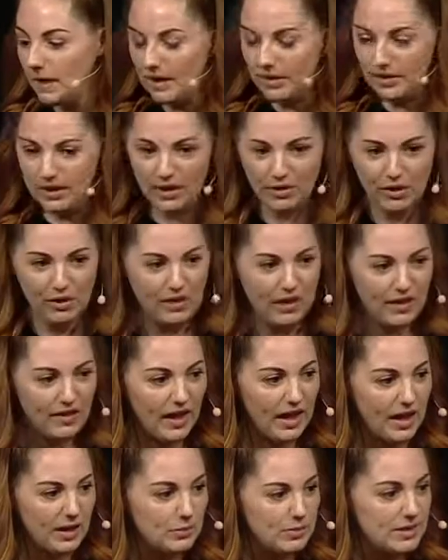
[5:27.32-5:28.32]
The other thing
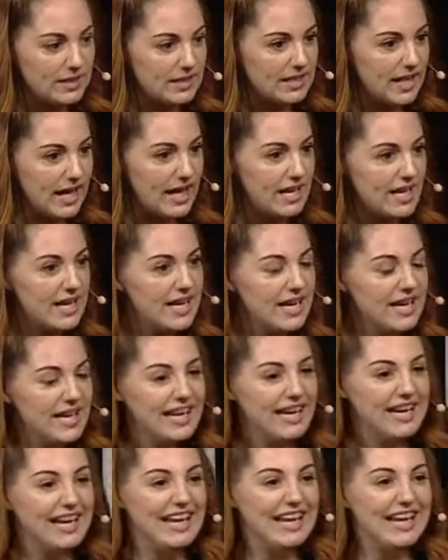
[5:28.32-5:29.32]
that I would say
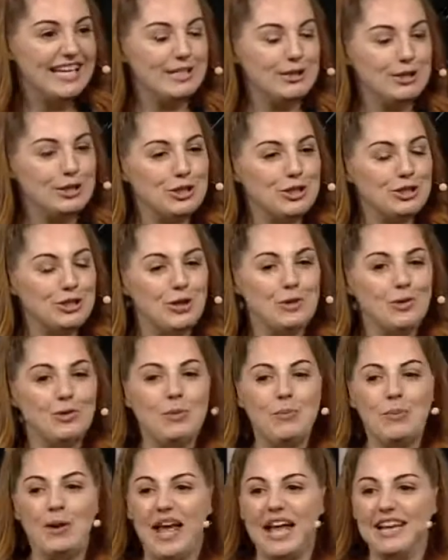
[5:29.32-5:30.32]
is I'm going to show you a
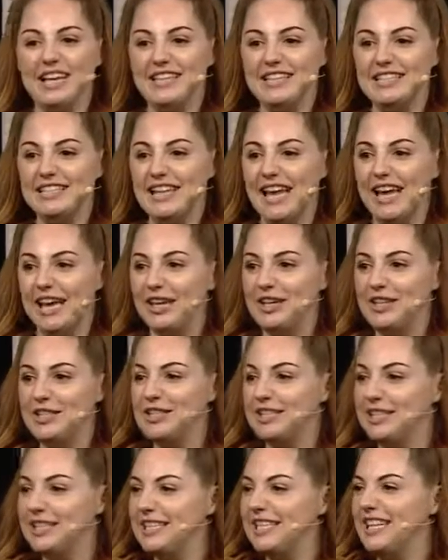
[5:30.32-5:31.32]
plan in a
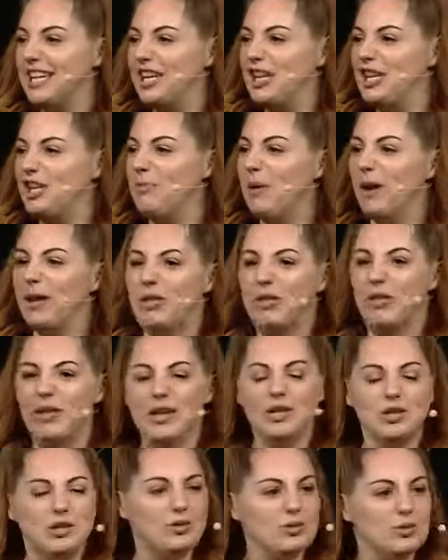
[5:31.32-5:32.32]
second, and you might
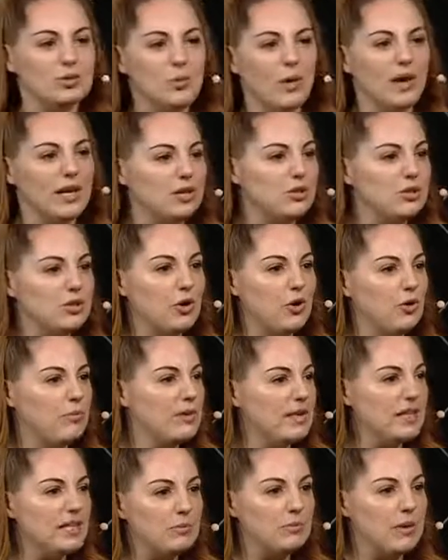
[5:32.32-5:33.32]
think, Jules, why are you showing
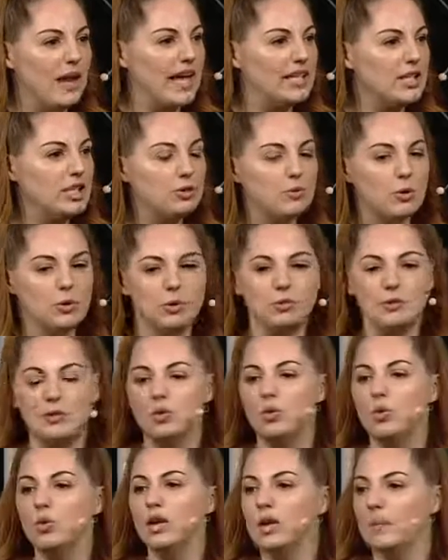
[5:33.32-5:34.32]
me this plan? You're supposed to be
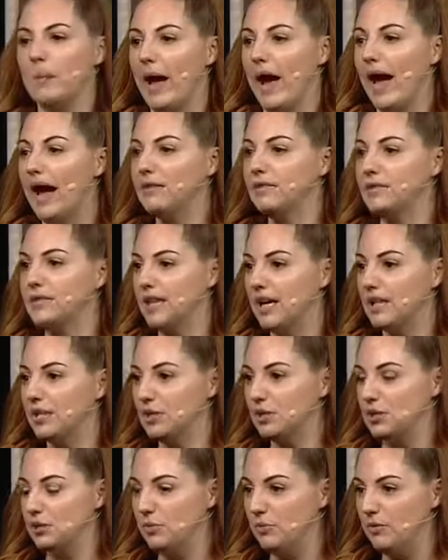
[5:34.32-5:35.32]
talking about how to get
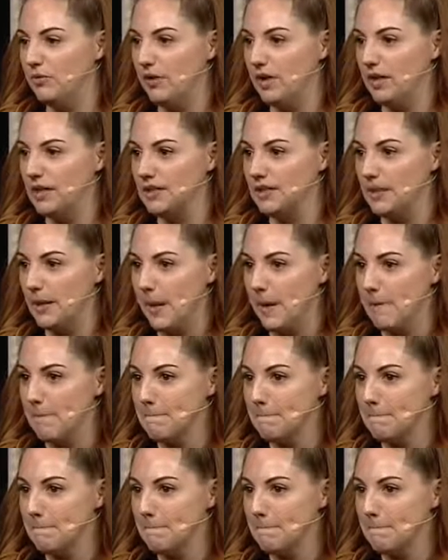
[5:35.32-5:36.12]
to supervisor.